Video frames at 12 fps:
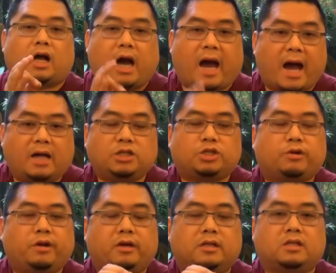
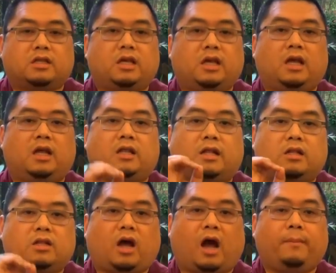contrary to thinking that
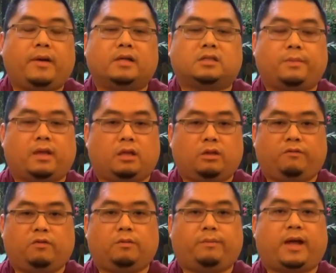the Dharma is making you
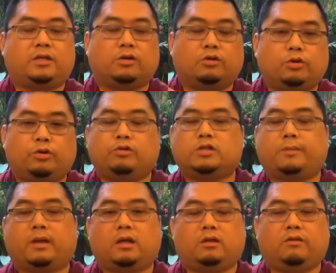feel bad, your Guru is
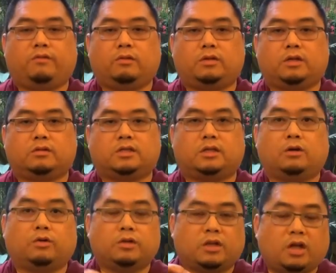making you feel guilty,
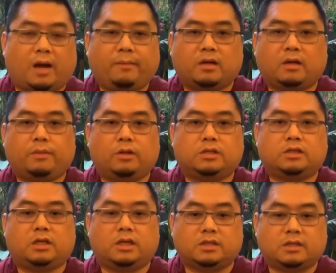or the Dharma
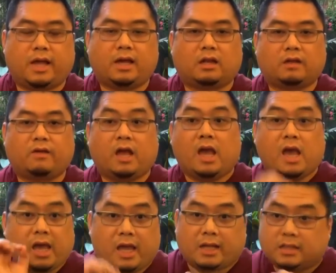community is negative,
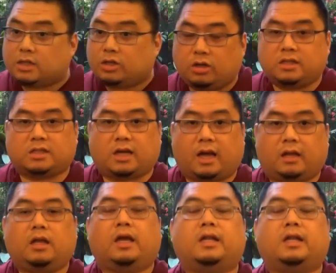it is a good sign.